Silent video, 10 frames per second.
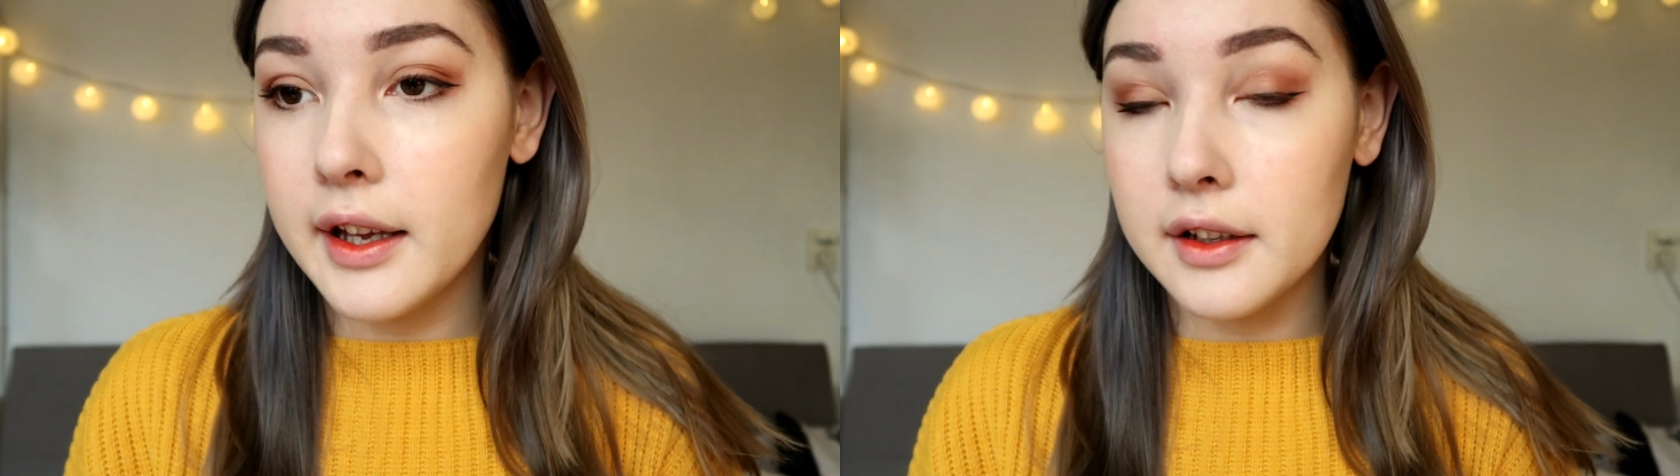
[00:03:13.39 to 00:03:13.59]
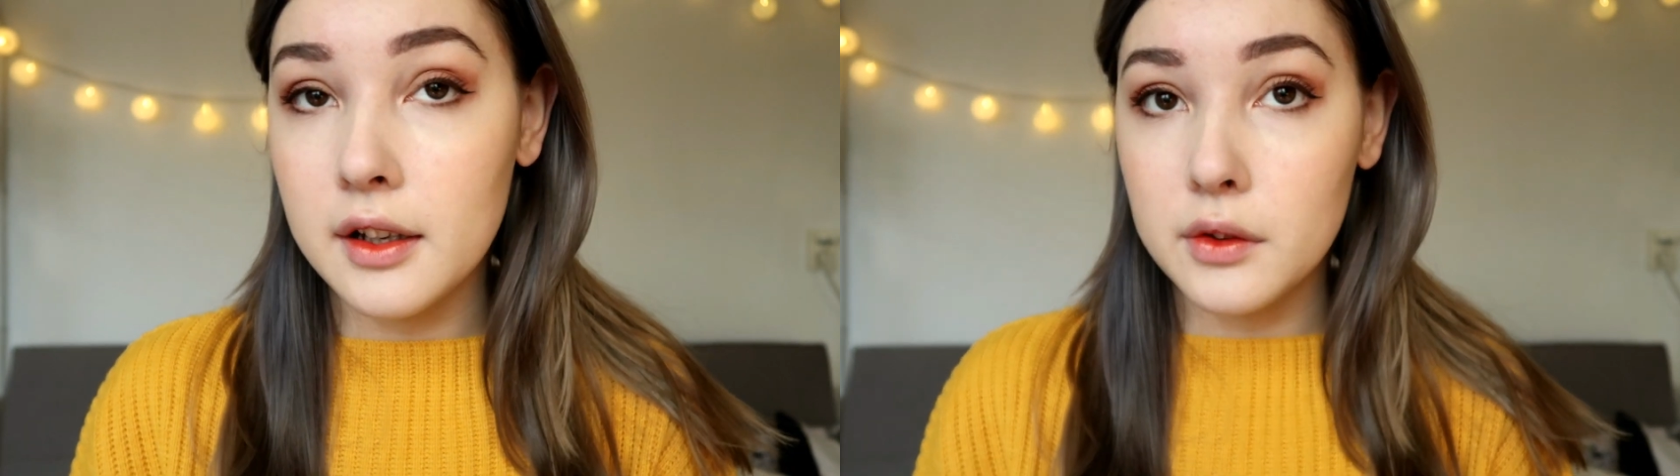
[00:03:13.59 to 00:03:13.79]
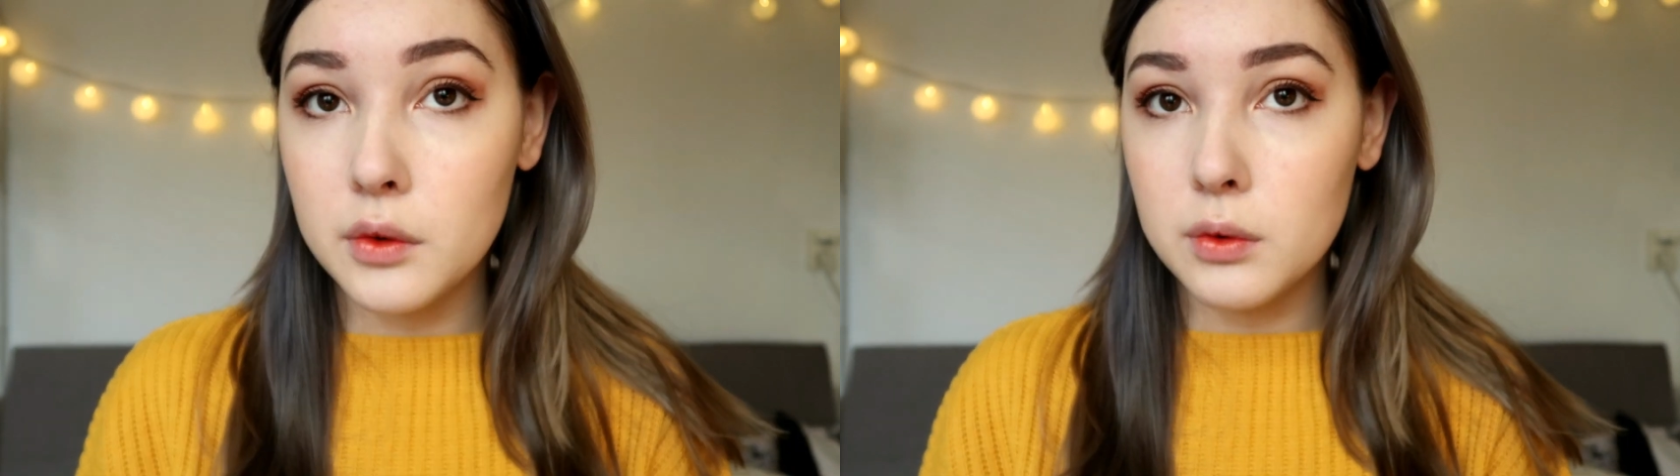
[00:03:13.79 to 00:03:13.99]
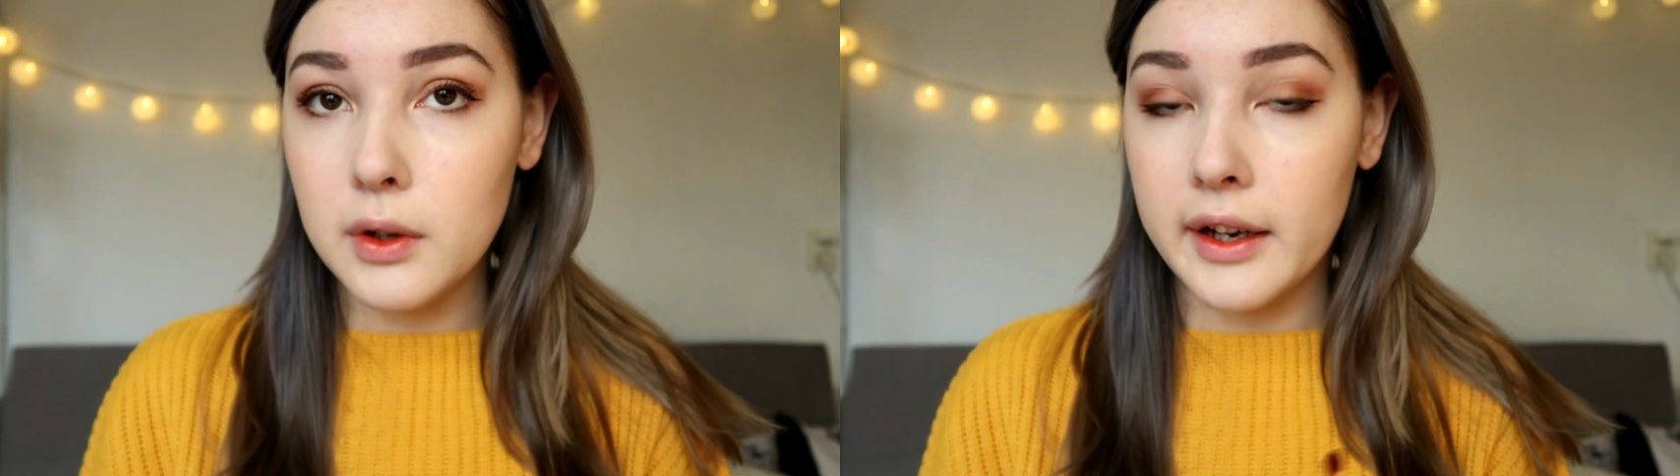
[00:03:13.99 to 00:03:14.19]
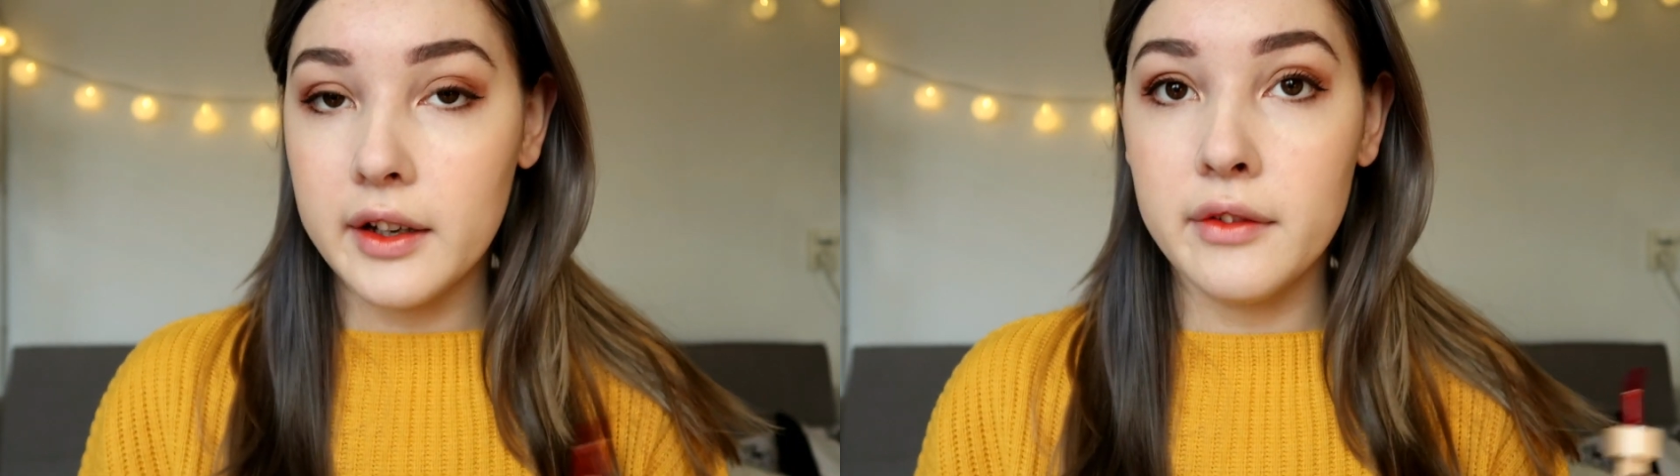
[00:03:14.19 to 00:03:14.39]
and not do
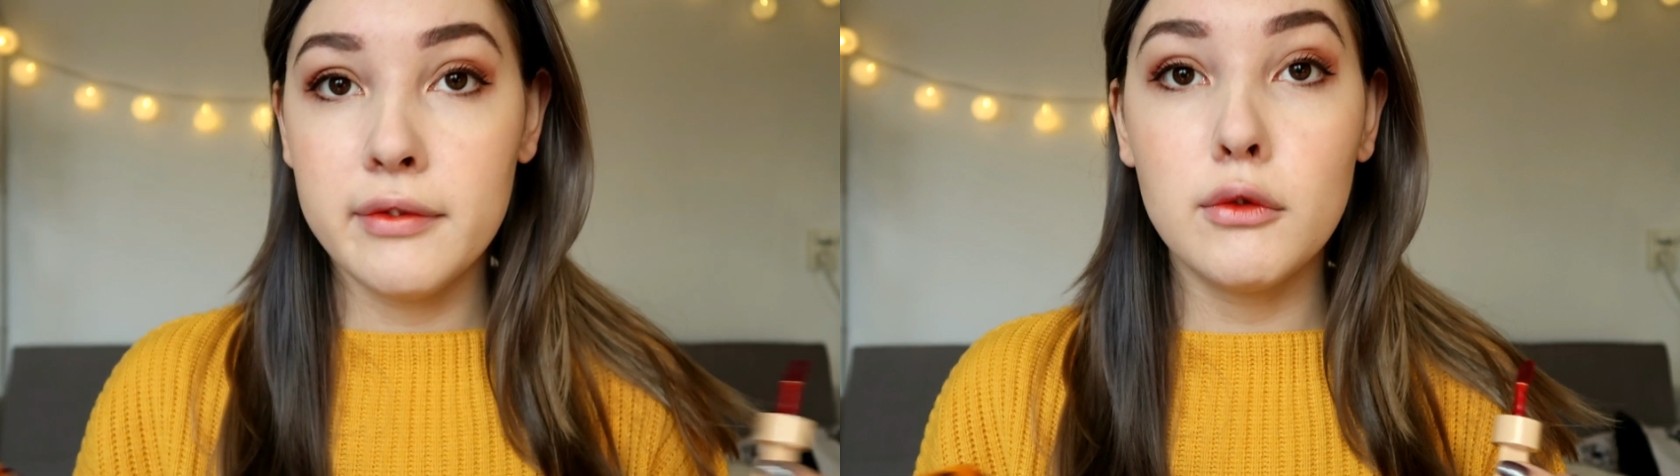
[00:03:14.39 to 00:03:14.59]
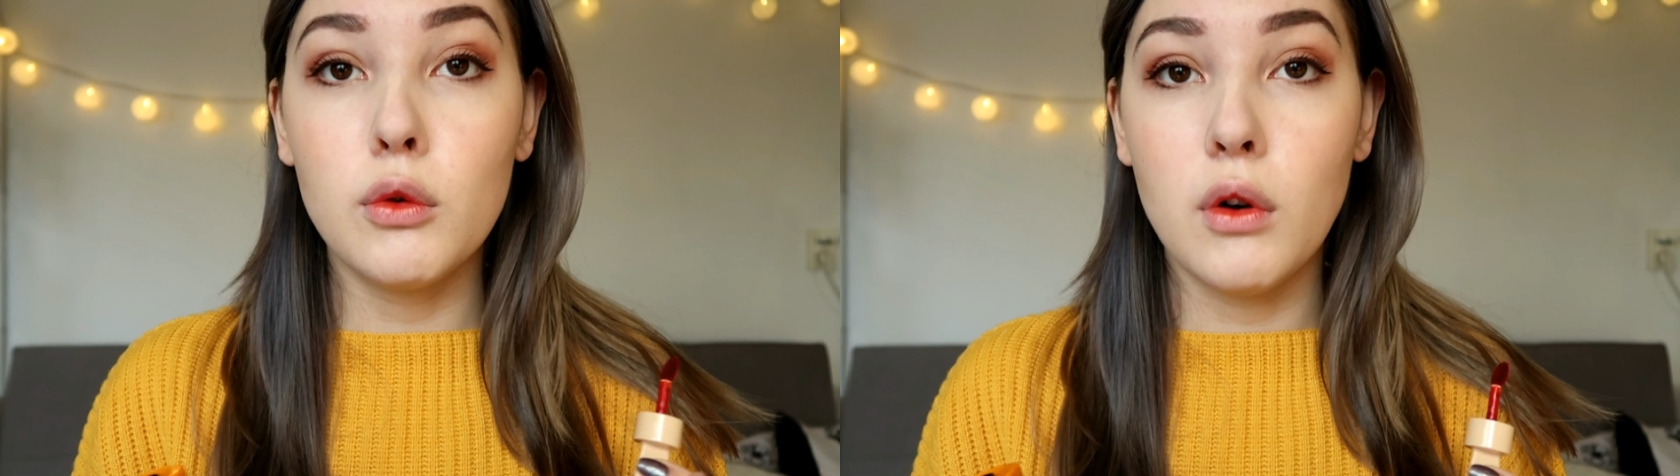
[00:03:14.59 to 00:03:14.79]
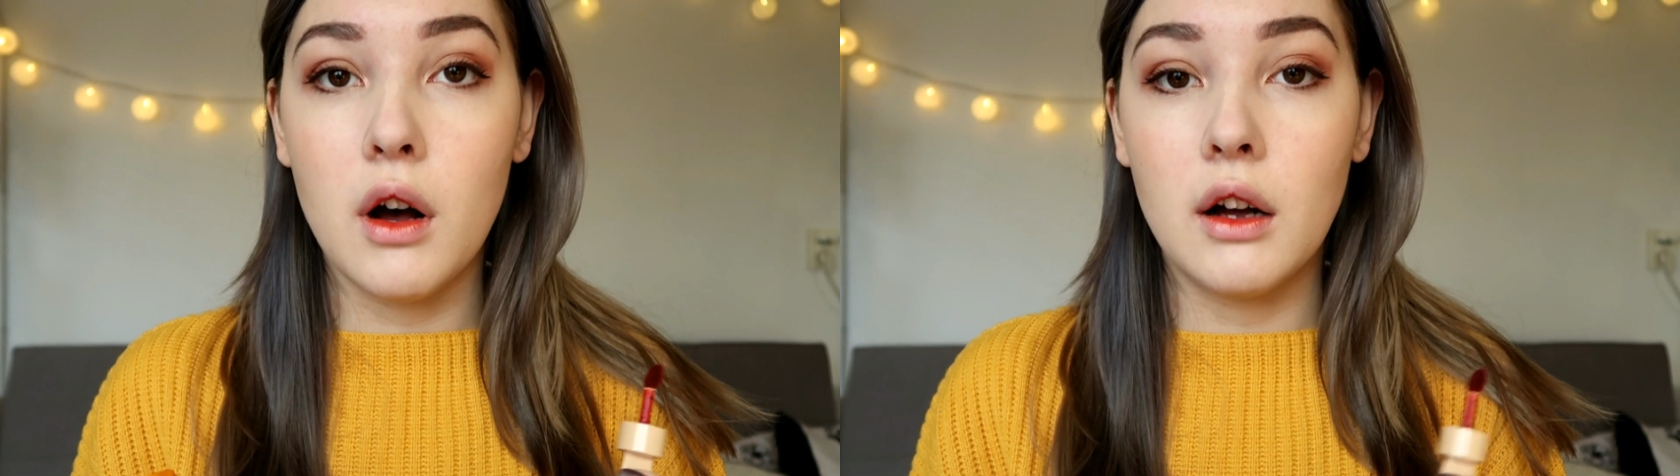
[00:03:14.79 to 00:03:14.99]
like a full